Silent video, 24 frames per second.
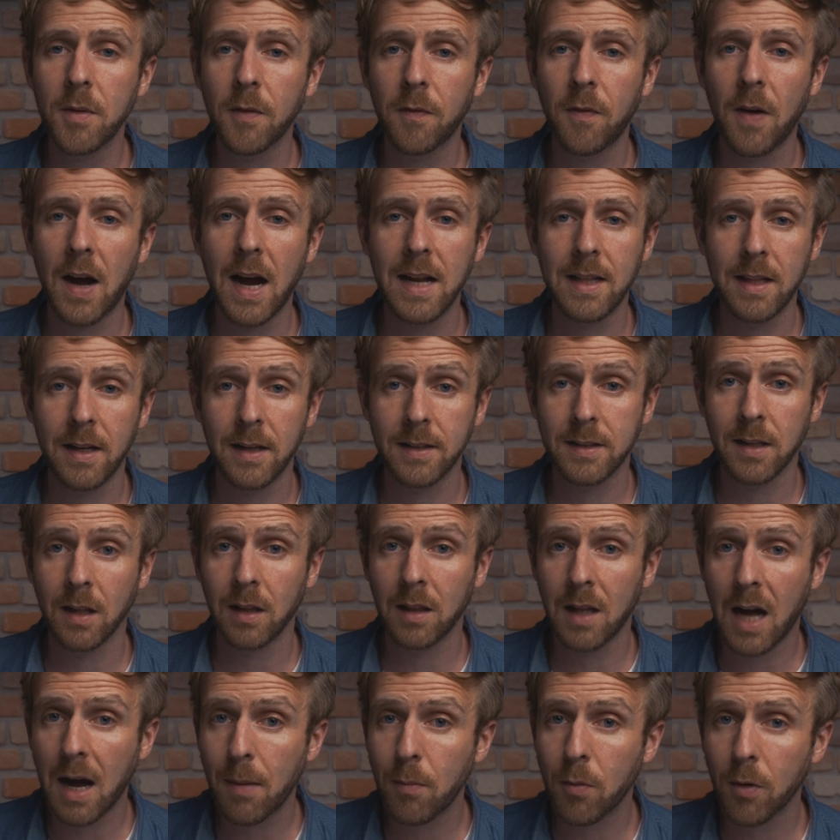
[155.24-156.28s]
to find that it's a
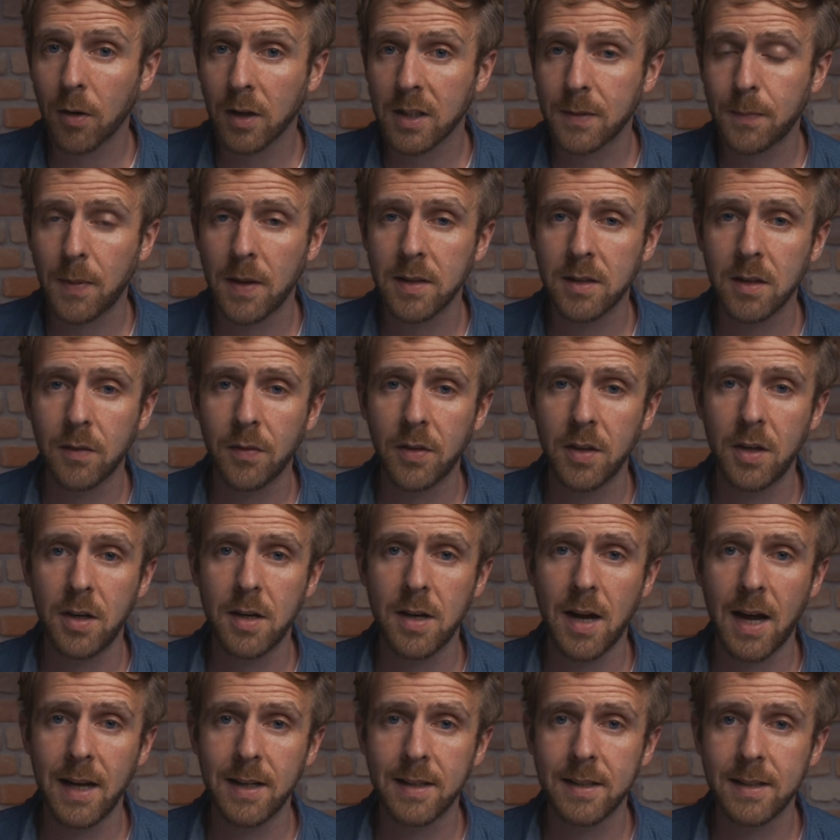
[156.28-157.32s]
lot more expensive in the
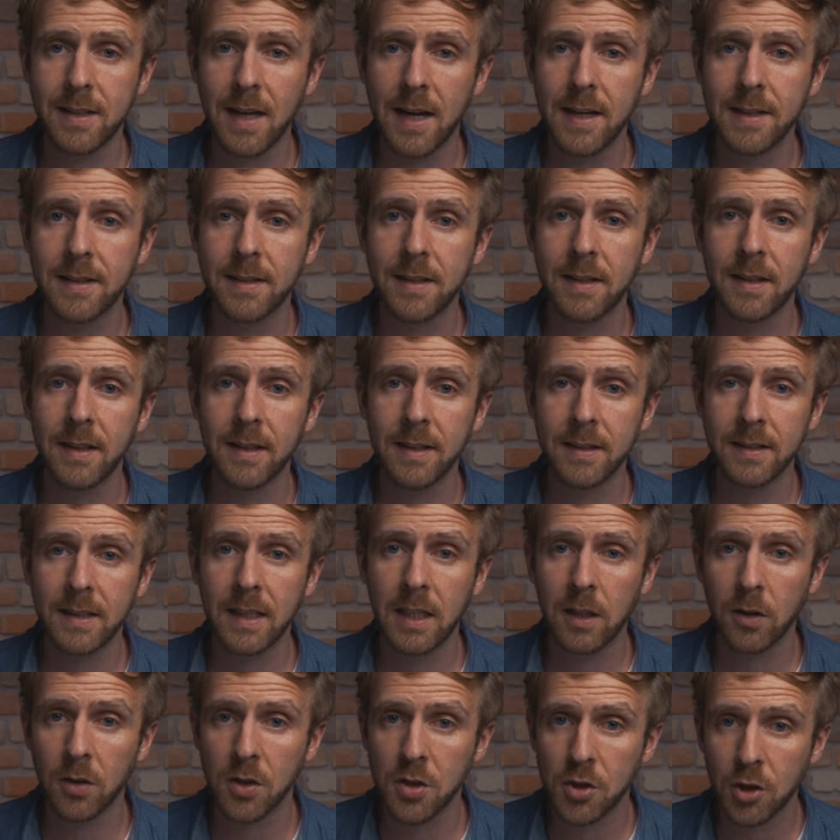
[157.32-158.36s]
United States than it is
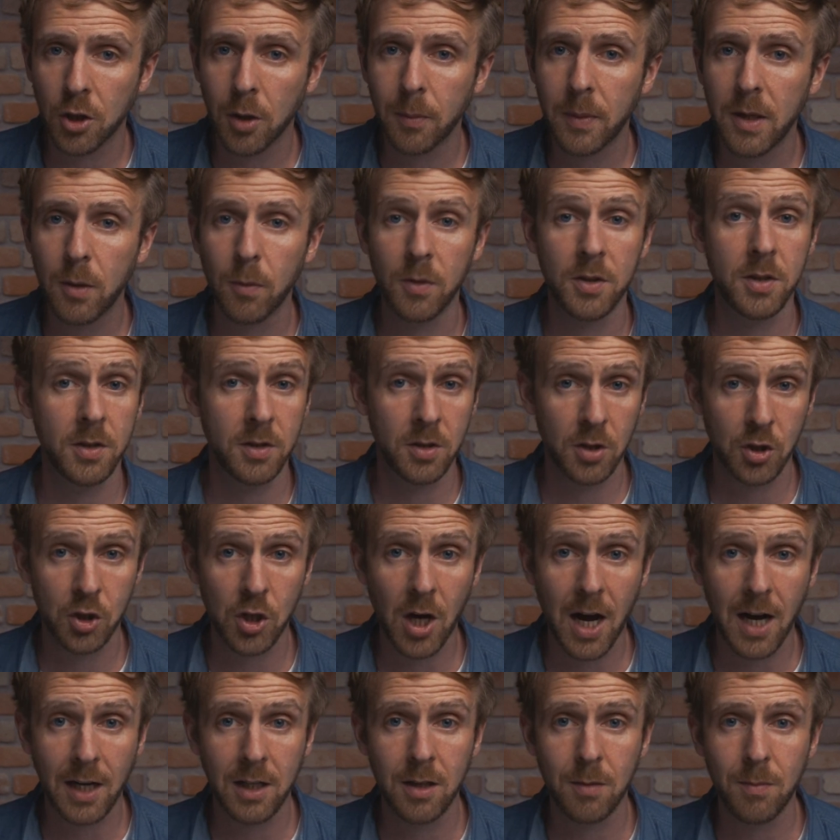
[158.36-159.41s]
here in Germany, which is a
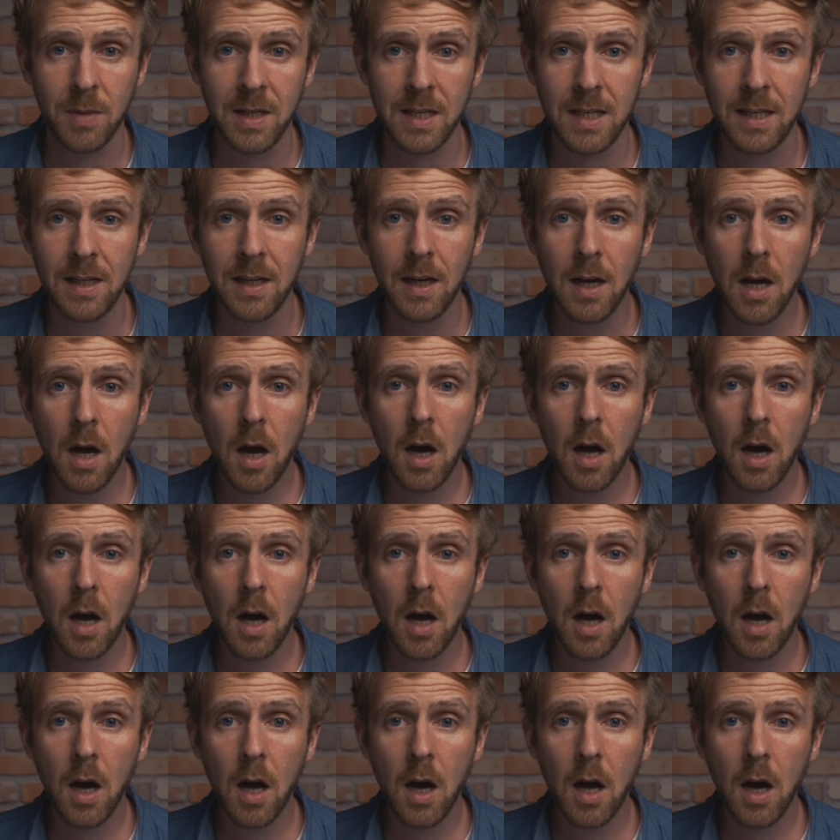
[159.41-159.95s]
shock to me.